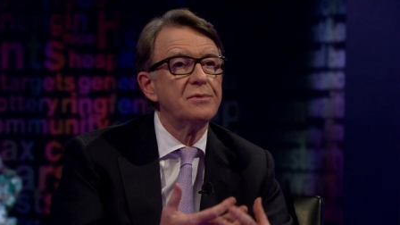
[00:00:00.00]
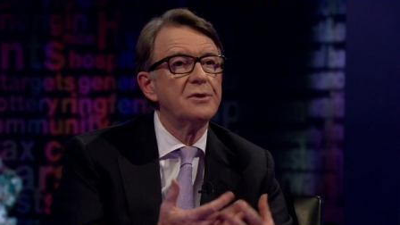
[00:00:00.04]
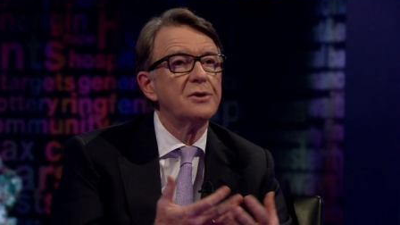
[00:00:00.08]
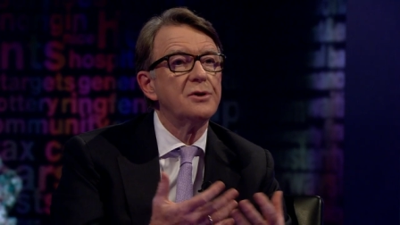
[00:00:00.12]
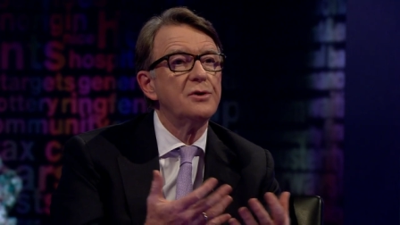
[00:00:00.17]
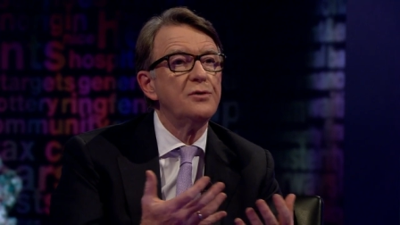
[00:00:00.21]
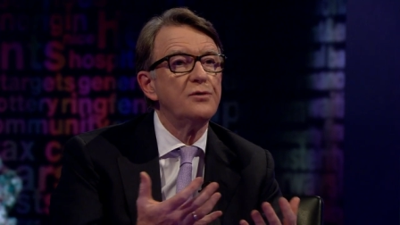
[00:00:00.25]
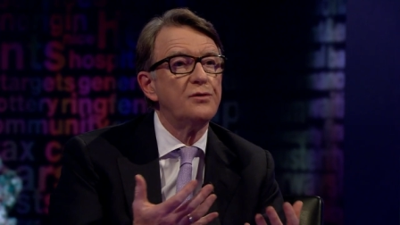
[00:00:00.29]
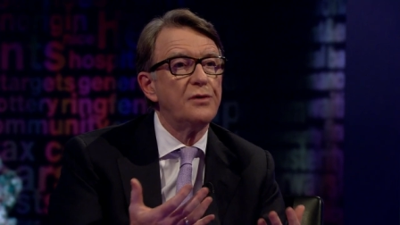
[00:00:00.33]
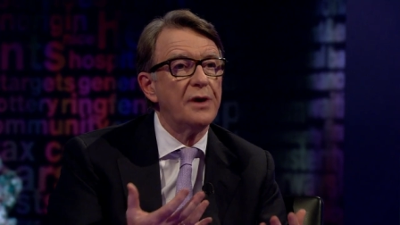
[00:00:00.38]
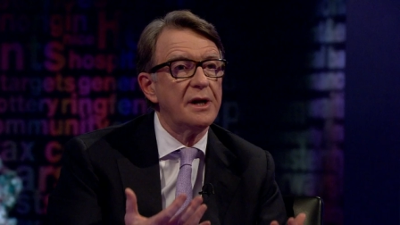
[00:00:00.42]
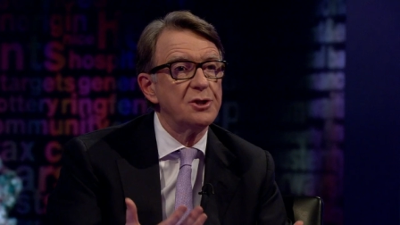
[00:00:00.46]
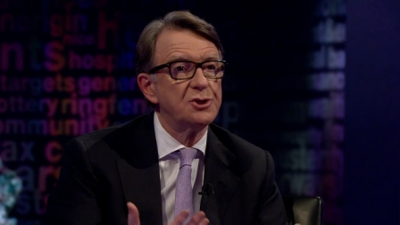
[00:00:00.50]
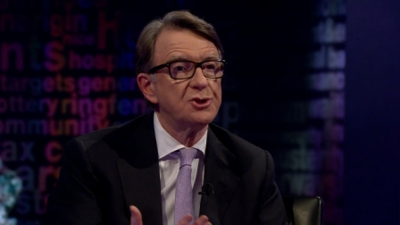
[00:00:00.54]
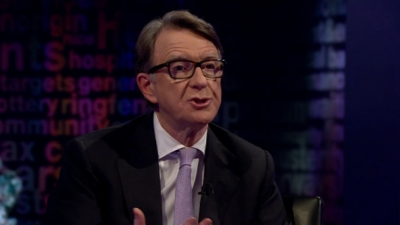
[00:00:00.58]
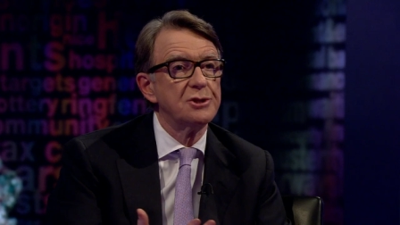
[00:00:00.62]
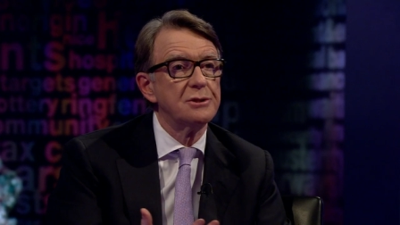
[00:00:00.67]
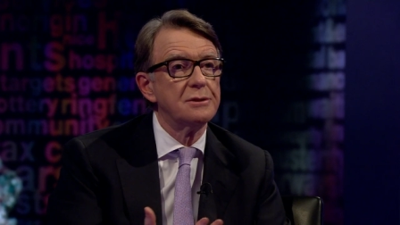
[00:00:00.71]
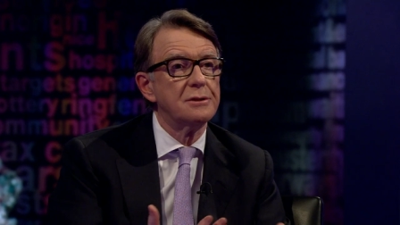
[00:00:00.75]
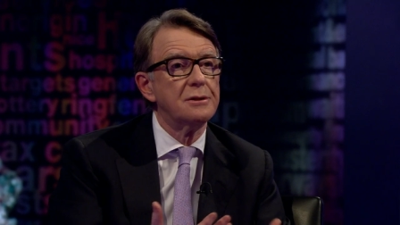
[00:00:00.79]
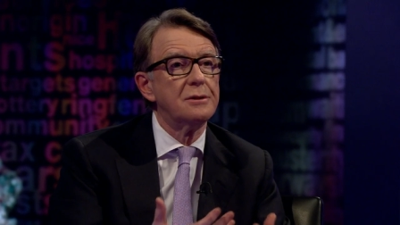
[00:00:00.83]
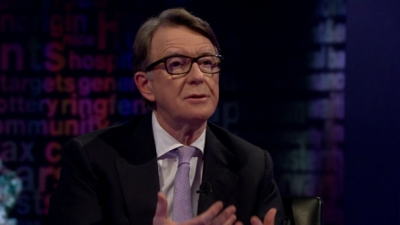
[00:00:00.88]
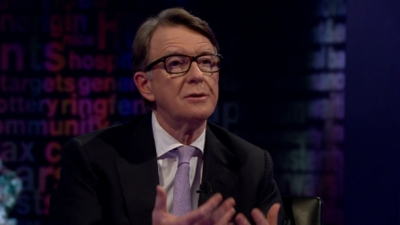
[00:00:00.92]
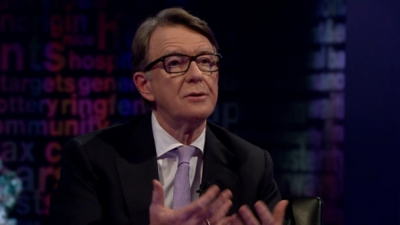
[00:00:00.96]

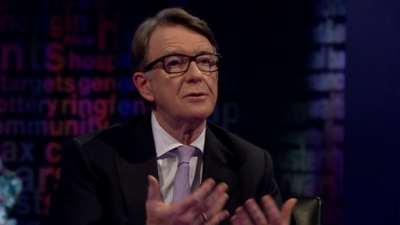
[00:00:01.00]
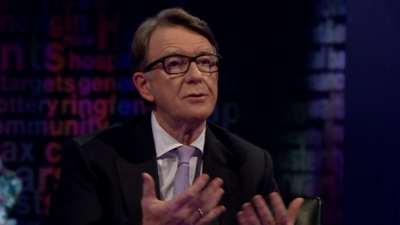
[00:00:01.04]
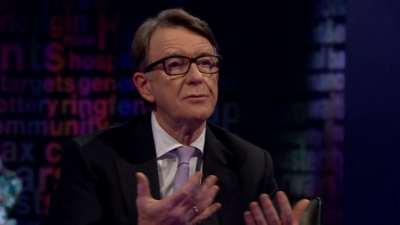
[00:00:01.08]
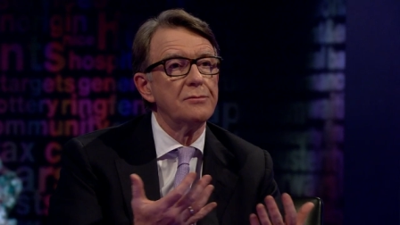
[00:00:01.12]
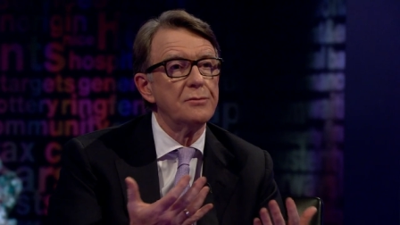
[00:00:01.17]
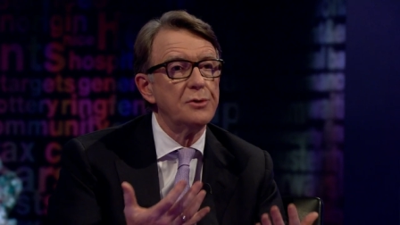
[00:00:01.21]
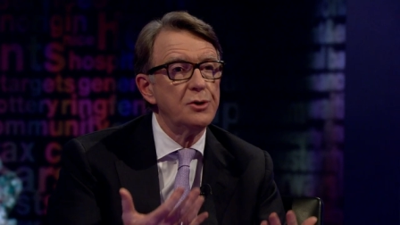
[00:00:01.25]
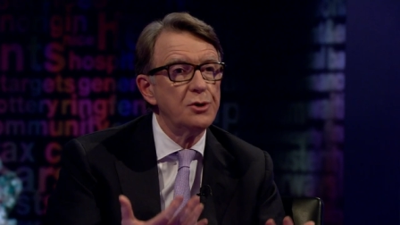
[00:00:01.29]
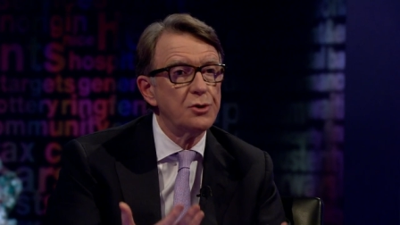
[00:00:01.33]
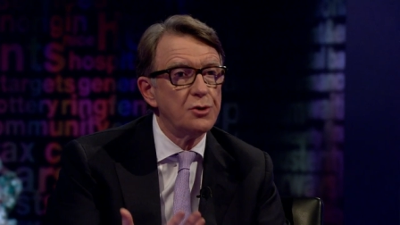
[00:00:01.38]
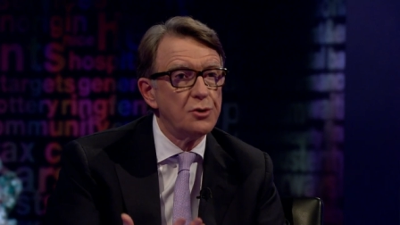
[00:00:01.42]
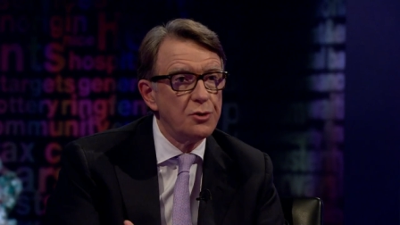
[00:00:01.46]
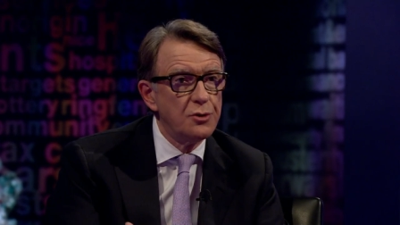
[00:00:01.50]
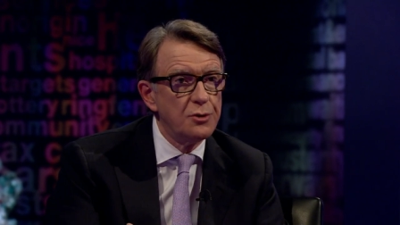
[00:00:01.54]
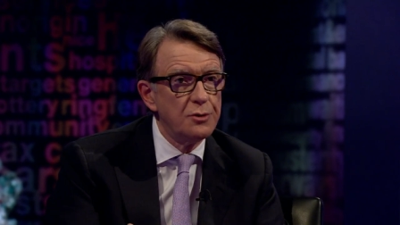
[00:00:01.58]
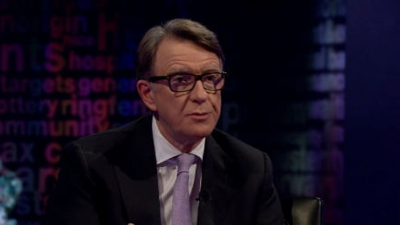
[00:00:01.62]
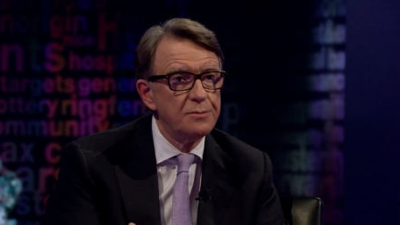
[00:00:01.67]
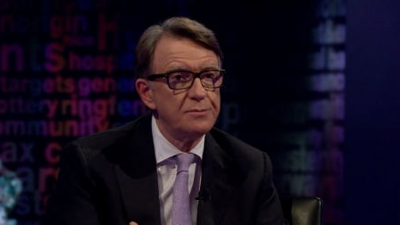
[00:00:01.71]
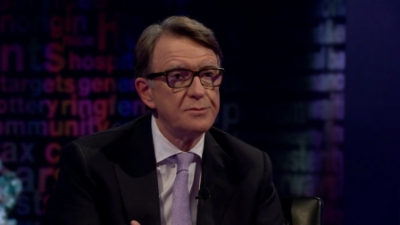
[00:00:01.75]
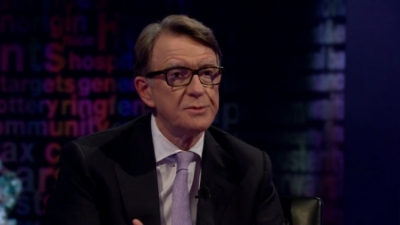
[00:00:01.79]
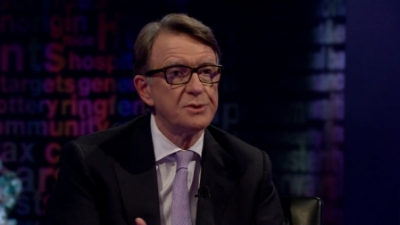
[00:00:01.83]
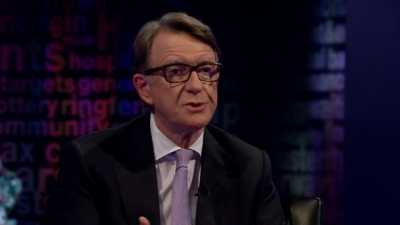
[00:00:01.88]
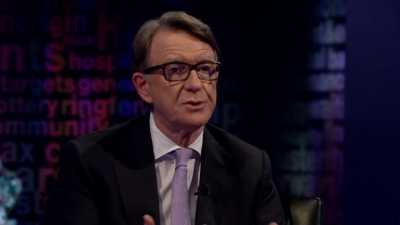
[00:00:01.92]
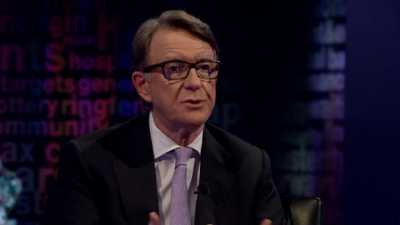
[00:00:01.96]
conventional
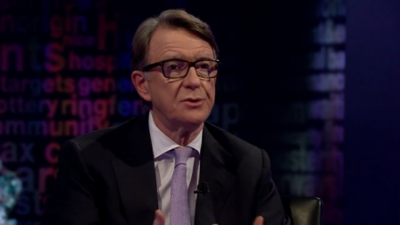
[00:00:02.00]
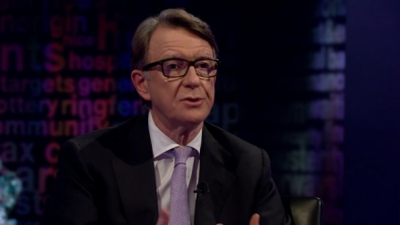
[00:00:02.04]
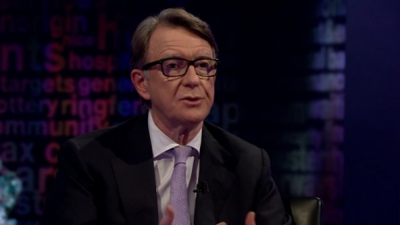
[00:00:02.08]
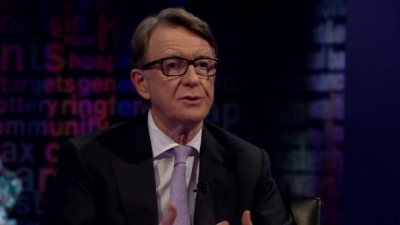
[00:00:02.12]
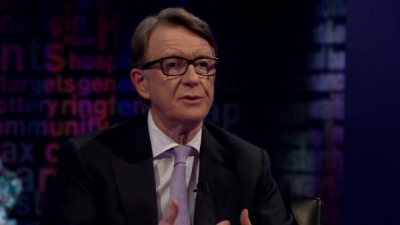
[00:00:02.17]
norms or